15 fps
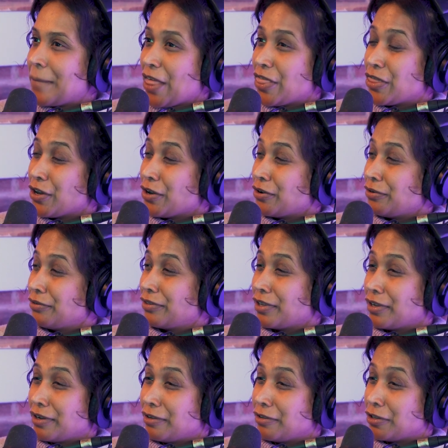But
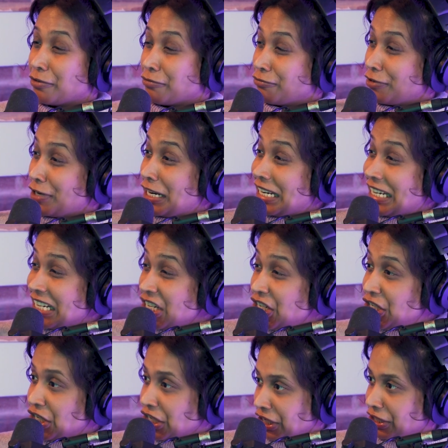the
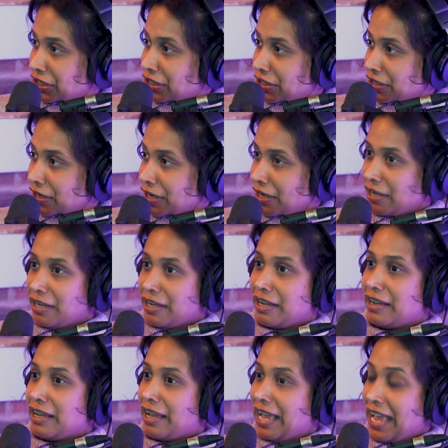religious
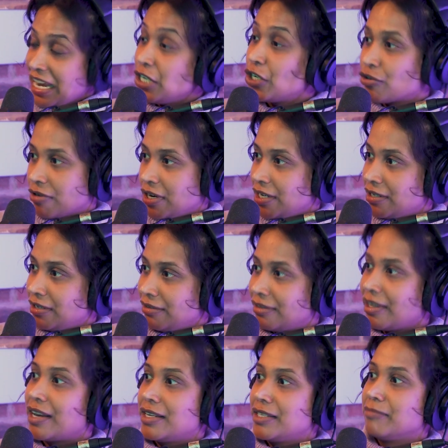hatred
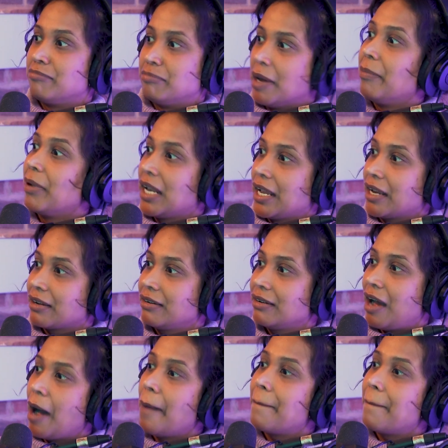that is bubbling